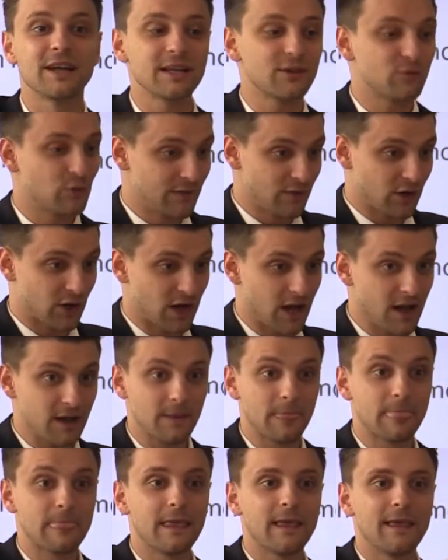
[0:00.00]
Sorry, 12
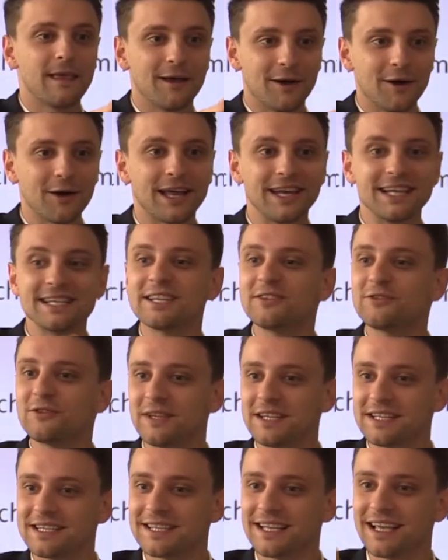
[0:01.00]
o'clock? Okay,
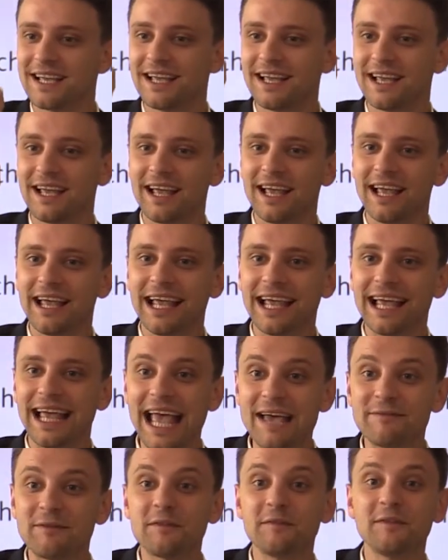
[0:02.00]
listen to this.
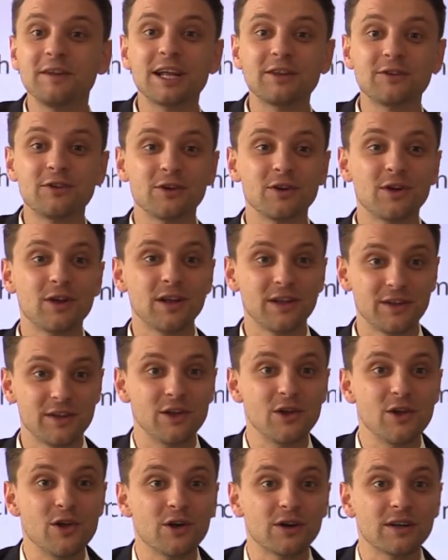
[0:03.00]
Everything that you
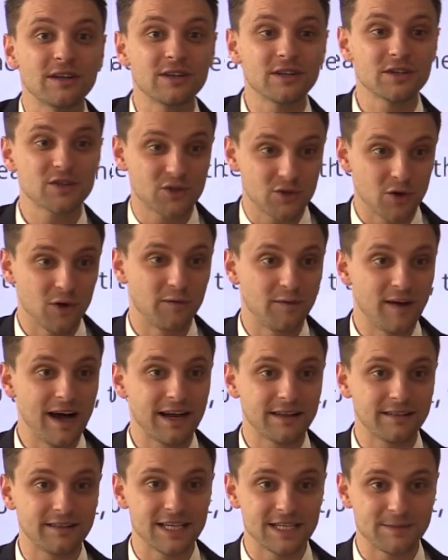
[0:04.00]
learned so
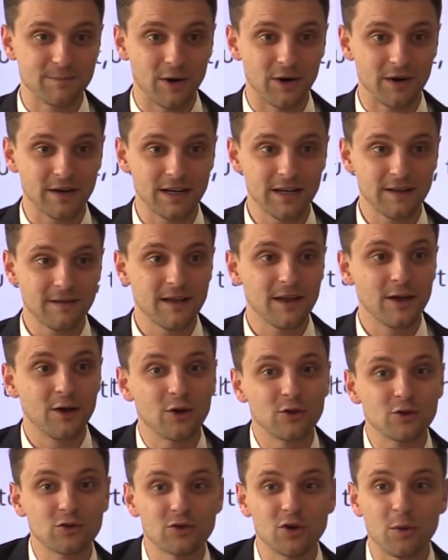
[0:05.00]
far this morning,
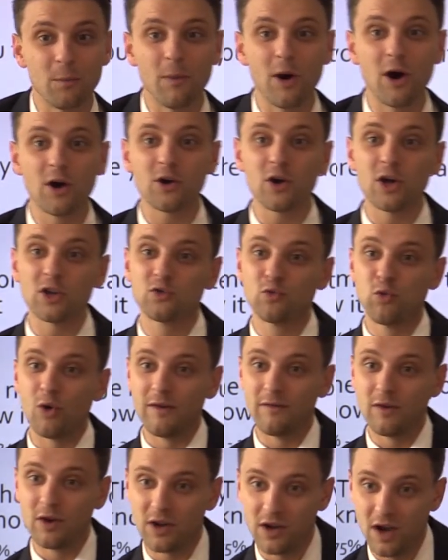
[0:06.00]
tomorrow at
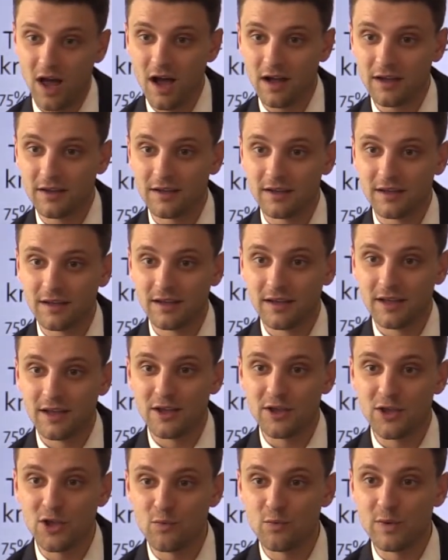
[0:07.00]
12 o'clock,
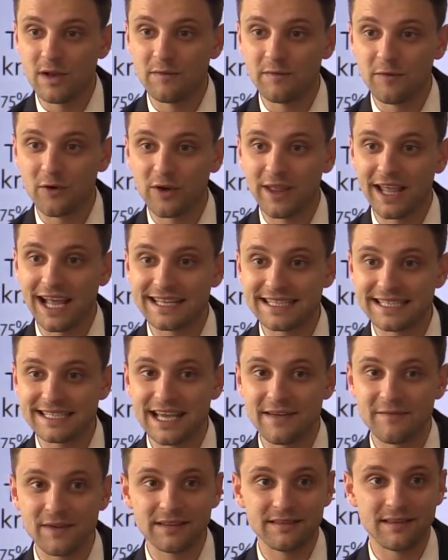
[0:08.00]
you will forget
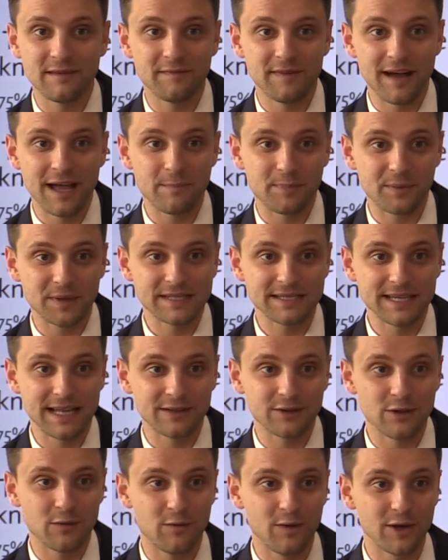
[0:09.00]

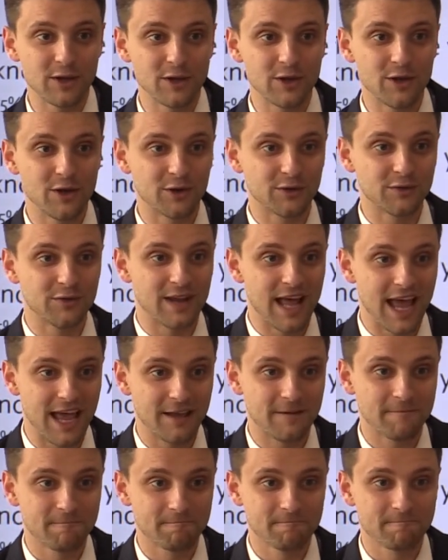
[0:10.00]
75% of what you learned
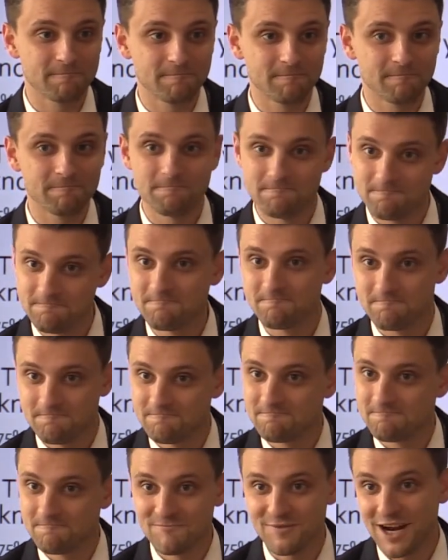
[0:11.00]
today.
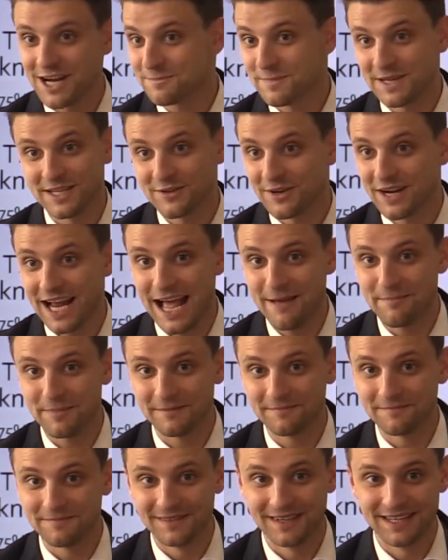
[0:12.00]
Trust me, it's going to
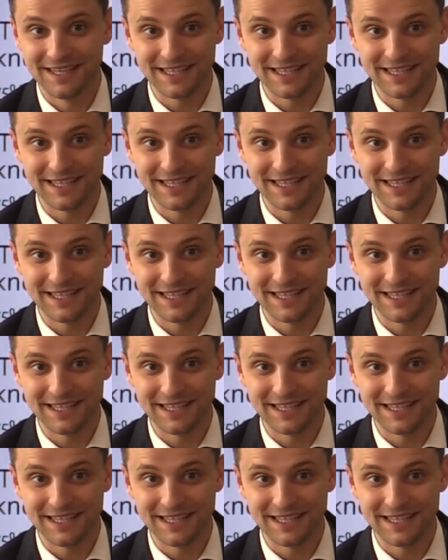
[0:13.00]
happen.